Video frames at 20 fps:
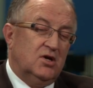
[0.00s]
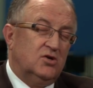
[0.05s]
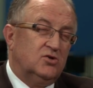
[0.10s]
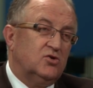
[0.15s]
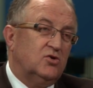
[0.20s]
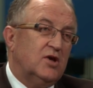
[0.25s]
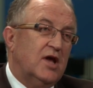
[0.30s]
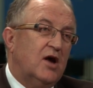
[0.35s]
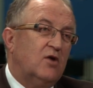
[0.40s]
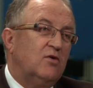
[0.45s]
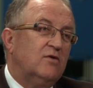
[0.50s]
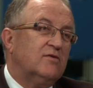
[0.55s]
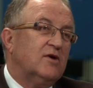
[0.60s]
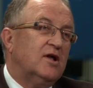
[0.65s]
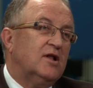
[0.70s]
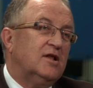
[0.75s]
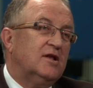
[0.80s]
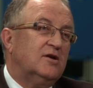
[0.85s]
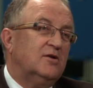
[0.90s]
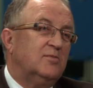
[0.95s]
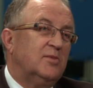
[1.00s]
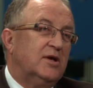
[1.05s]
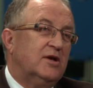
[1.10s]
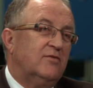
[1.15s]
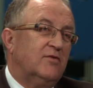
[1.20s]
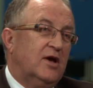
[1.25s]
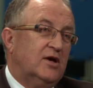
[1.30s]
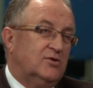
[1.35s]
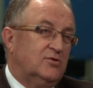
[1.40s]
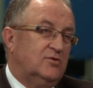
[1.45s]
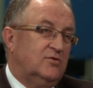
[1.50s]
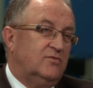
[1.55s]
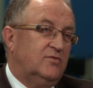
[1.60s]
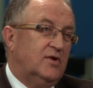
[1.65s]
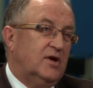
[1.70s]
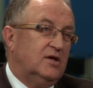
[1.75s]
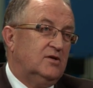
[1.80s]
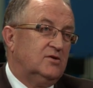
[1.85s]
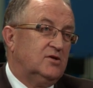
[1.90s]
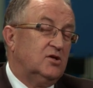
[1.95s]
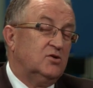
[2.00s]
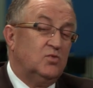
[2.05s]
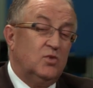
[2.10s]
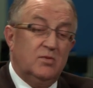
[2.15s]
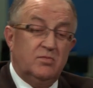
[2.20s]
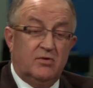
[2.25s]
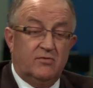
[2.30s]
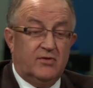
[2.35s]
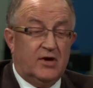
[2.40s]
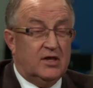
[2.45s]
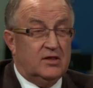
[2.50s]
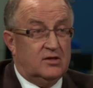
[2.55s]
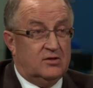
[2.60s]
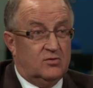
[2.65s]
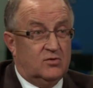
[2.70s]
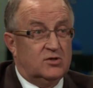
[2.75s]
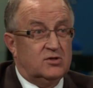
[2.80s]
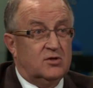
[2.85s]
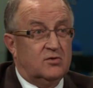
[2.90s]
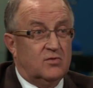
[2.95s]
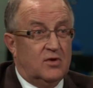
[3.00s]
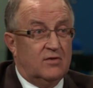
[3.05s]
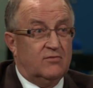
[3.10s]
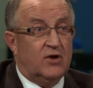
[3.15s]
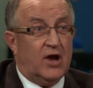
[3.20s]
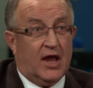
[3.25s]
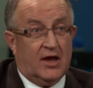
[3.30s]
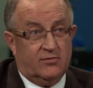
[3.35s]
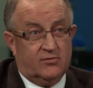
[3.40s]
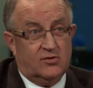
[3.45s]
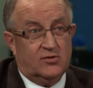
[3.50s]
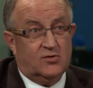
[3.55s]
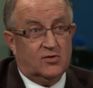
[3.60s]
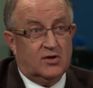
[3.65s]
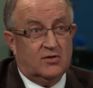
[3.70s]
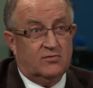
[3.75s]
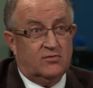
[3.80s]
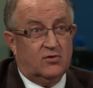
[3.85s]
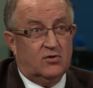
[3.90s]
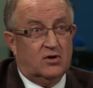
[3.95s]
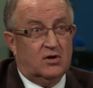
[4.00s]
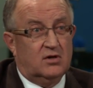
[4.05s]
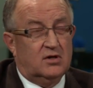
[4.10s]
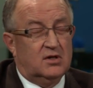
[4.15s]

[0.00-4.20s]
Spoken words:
So now we've got a little bit of extra funds, because we provide the tuition waiver after 24.